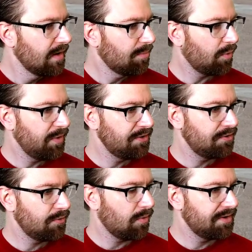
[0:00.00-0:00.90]
But we
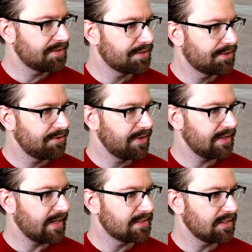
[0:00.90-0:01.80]
do want to get
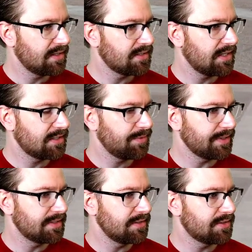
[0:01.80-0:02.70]
that sun to set so we can
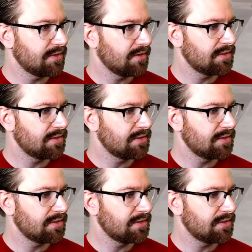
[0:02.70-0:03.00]
see the stars.